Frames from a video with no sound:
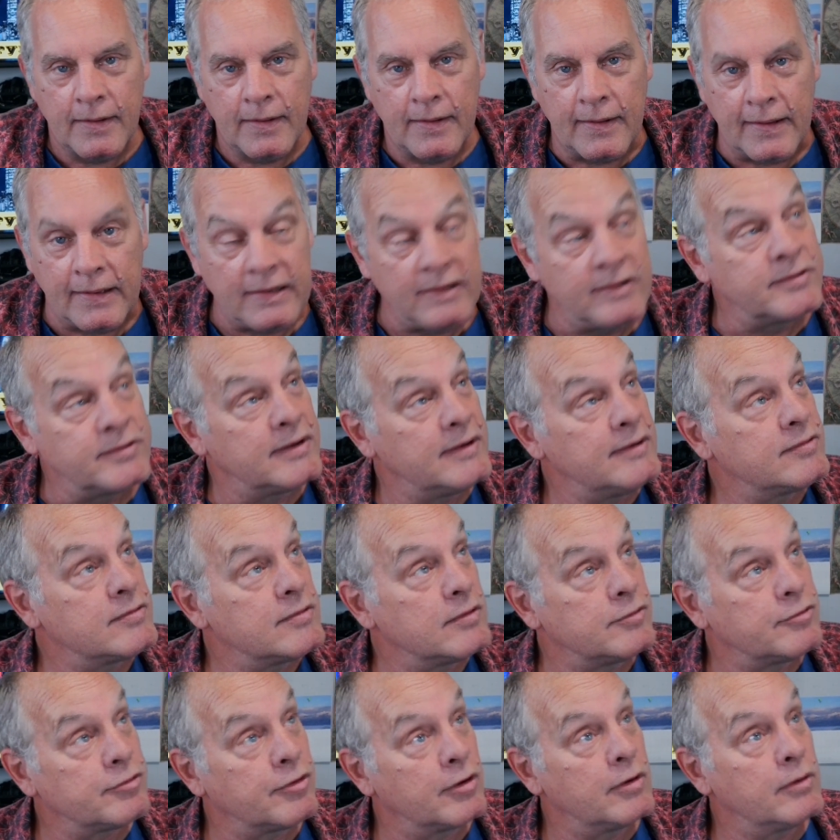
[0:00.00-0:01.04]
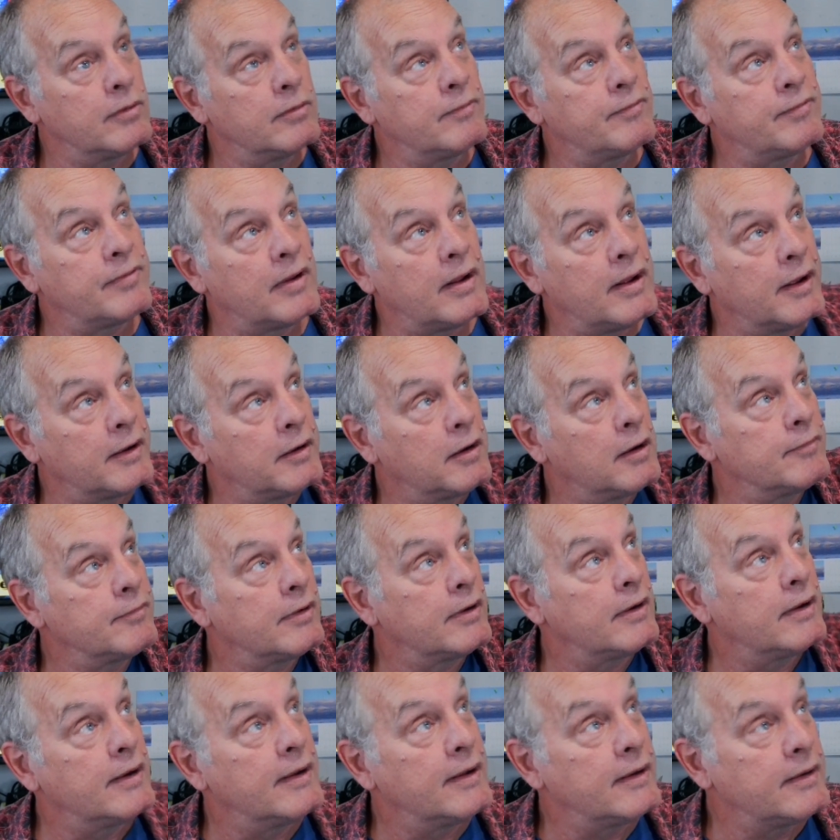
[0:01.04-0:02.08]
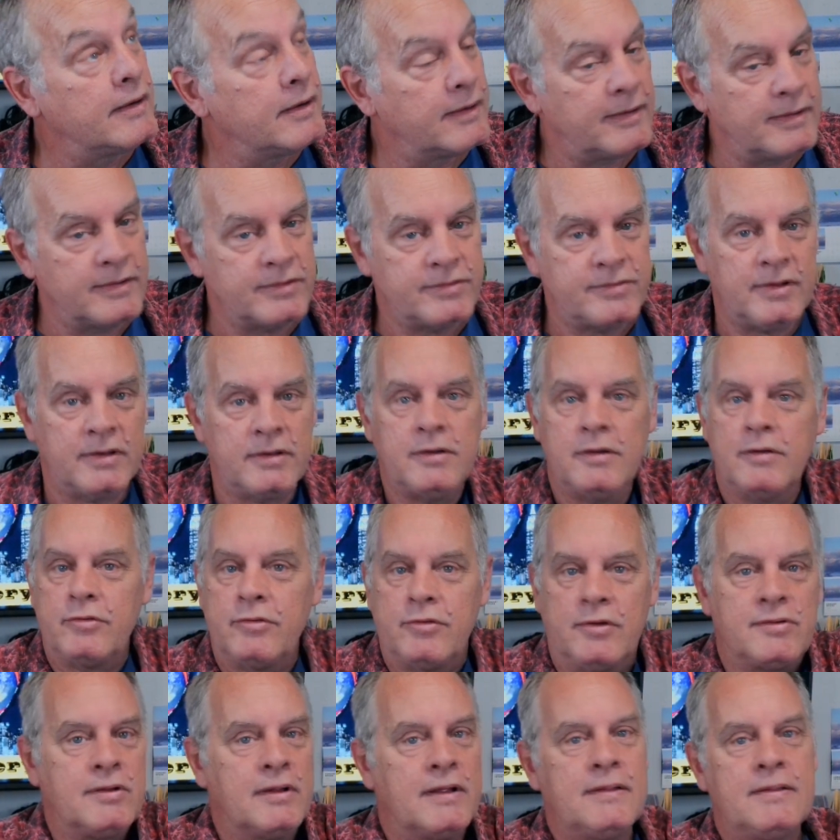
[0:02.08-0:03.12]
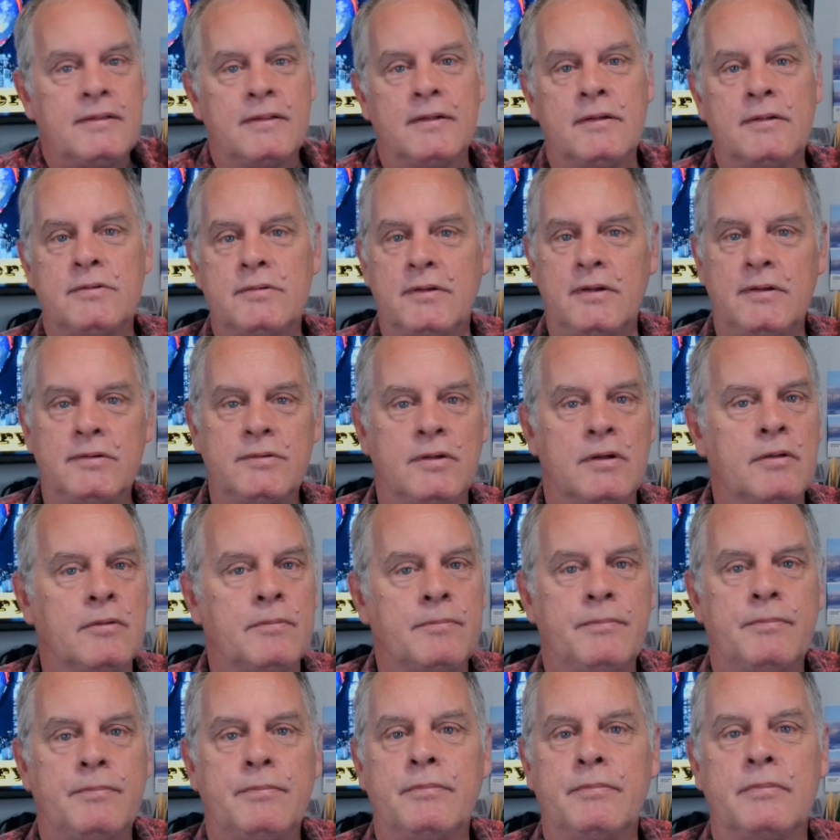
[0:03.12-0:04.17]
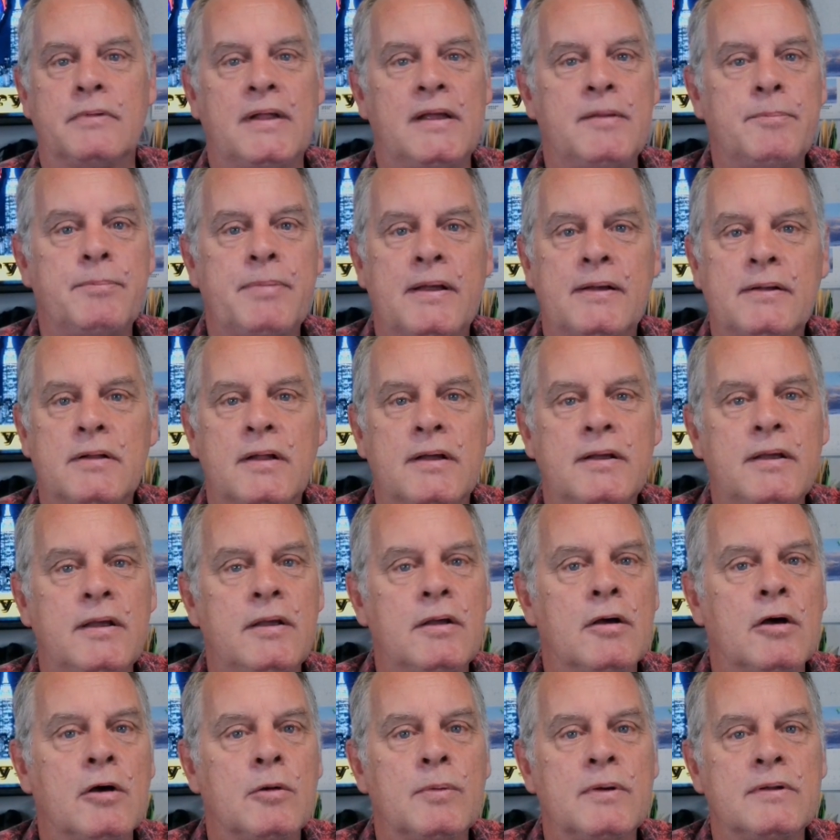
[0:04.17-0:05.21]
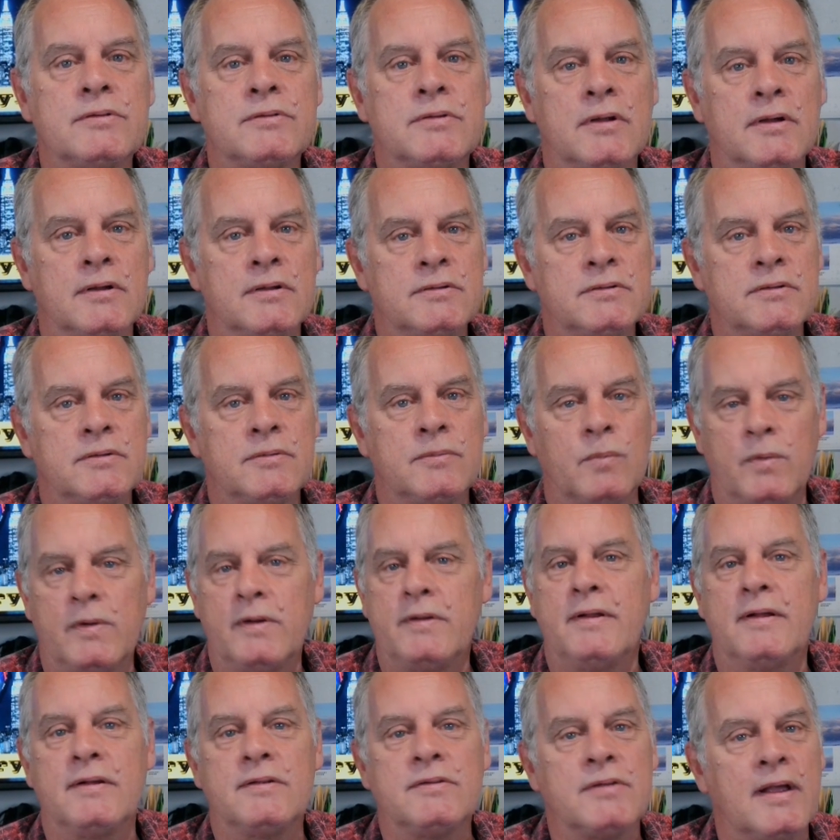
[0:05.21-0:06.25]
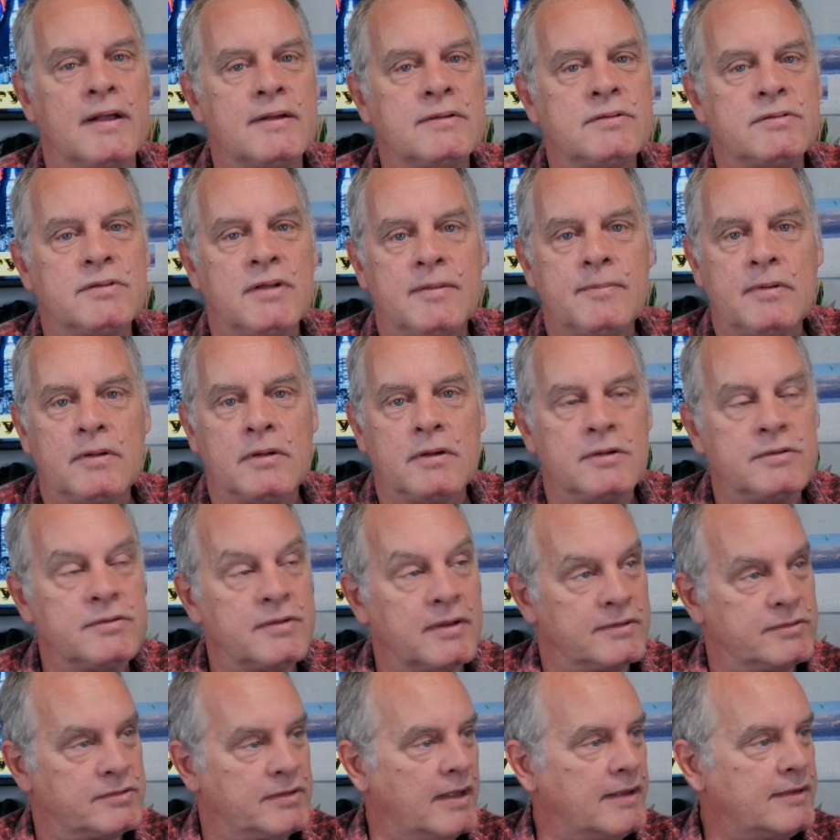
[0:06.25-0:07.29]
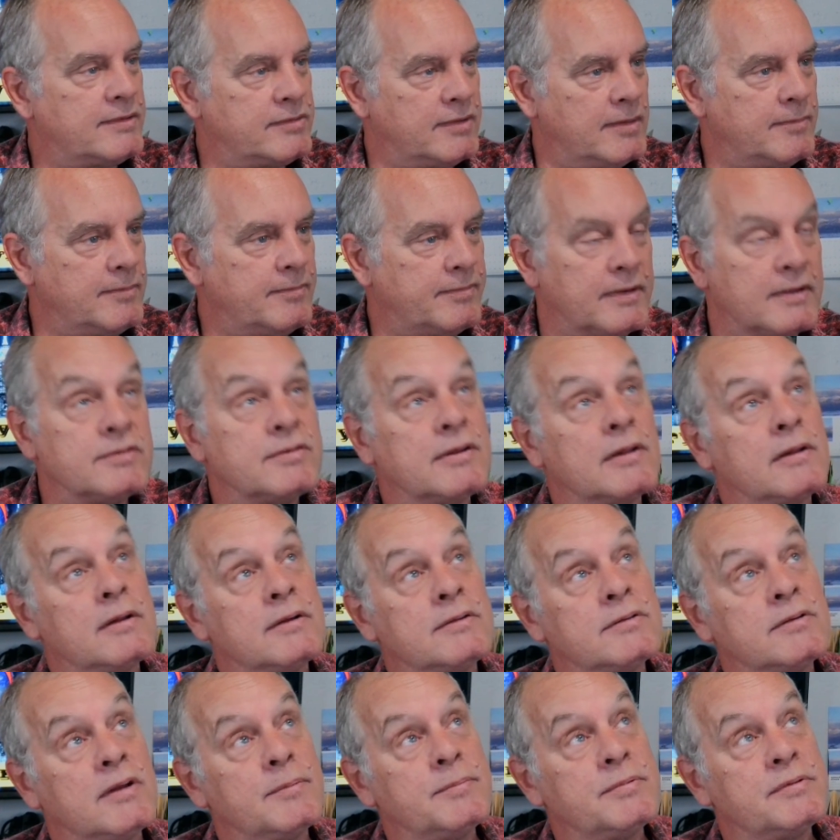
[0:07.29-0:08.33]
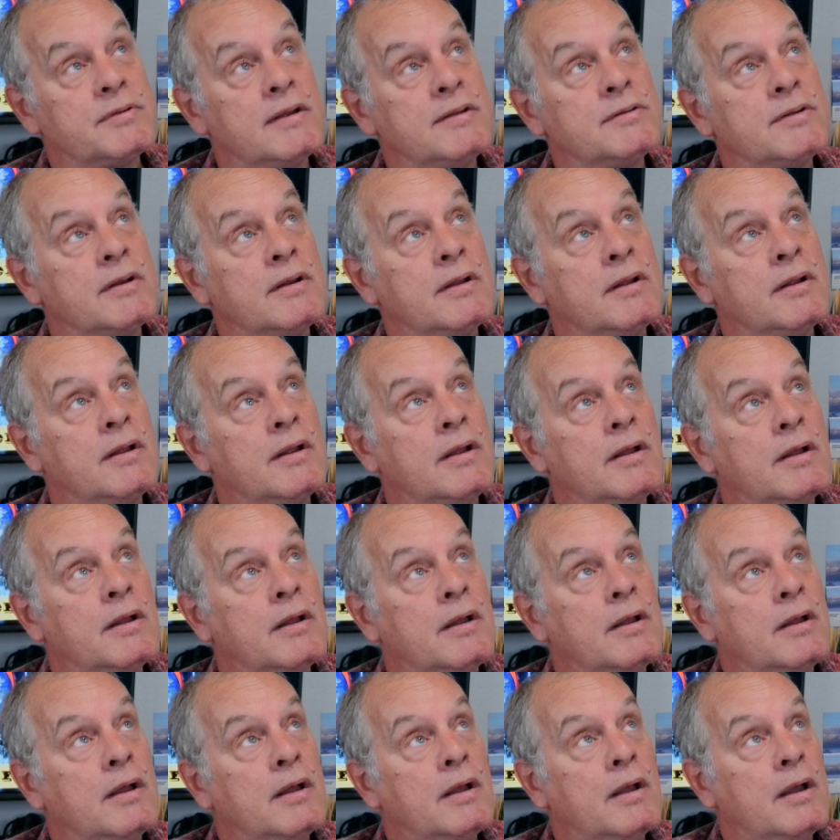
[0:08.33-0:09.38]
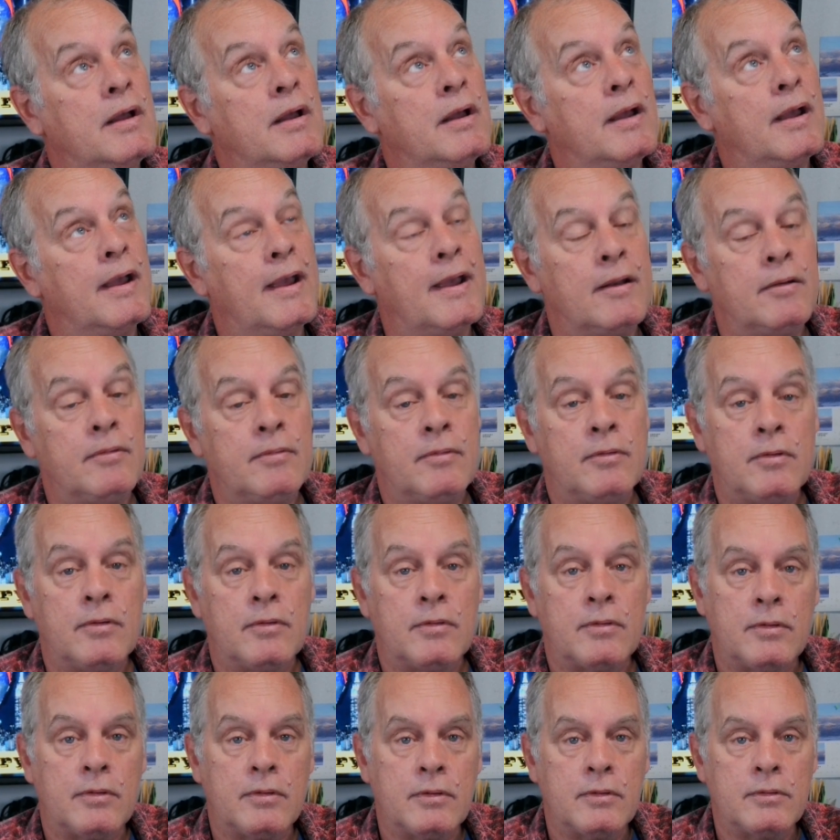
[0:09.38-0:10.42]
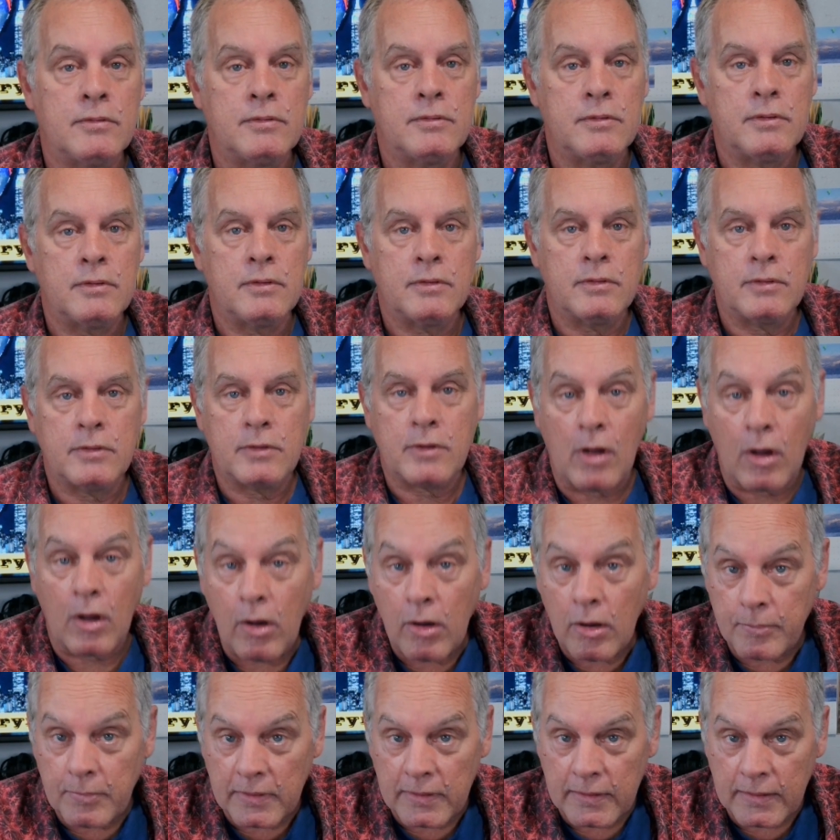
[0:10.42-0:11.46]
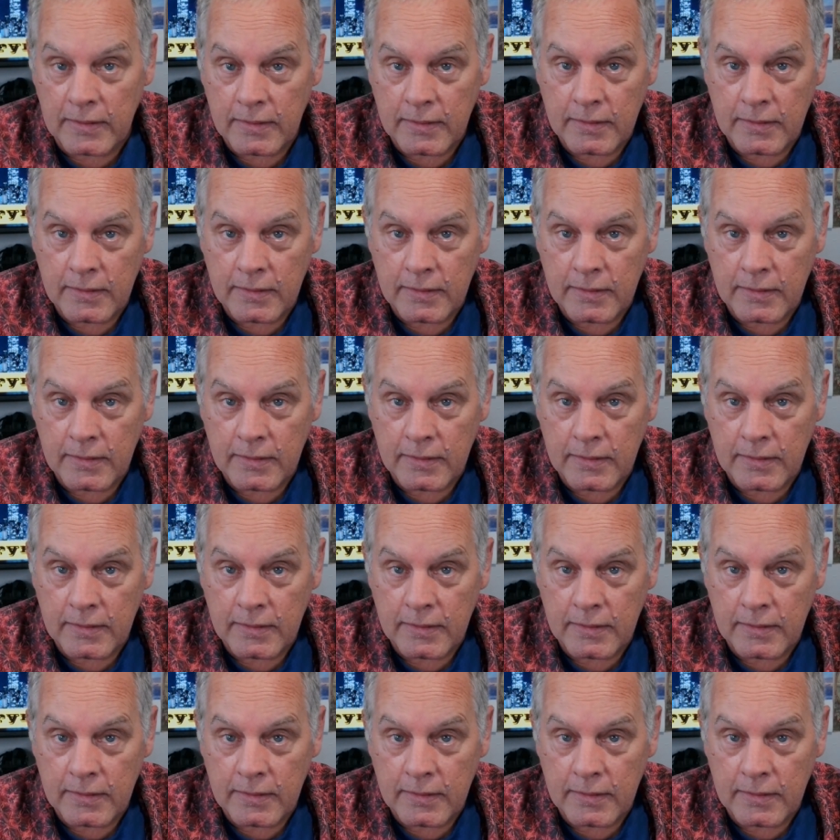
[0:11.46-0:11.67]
And he sees the drone flying overhead. He's sitting here just like this. He's all laid back like he always does, wearing the exact same clothes, the exact same face. He looks up, sees it, and calmly